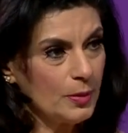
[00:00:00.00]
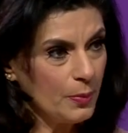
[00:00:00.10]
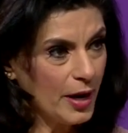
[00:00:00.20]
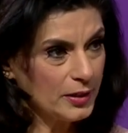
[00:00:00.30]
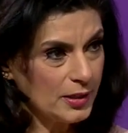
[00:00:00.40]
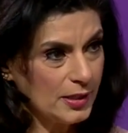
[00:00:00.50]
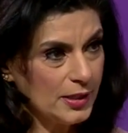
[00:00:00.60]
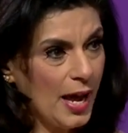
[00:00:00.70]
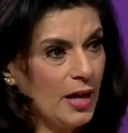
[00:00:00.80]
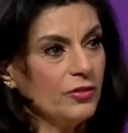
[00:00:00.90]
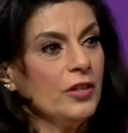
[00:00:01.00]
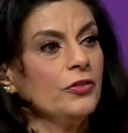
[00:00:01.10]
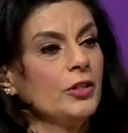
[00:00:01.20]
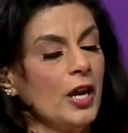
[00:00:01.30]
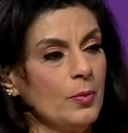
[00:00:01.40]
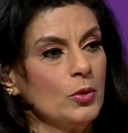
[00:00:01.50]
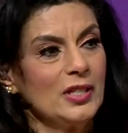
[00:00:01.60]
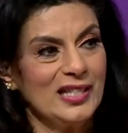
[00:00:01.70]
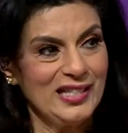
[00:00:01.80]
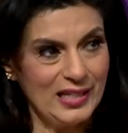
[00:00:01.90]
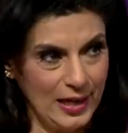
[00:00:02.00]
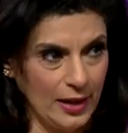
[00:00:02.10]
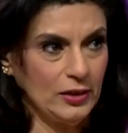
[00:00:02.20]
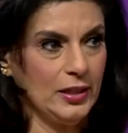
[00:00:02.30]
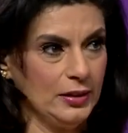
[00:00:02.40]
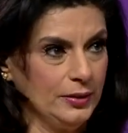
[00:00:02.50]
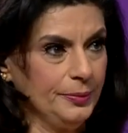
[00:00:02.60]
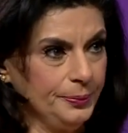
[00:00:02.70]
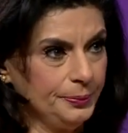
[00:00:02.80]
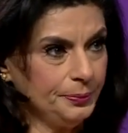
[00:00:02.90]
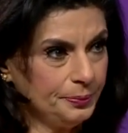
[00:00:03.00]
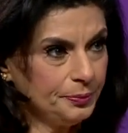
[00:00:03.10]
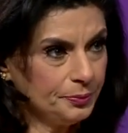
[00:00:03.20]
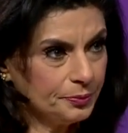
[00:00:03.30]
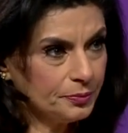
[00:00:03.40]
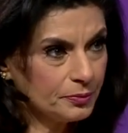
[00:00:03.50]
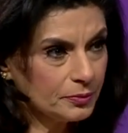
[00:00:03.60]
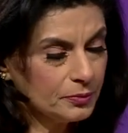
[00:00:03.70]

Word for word: impact does this have if you're able to scale it? So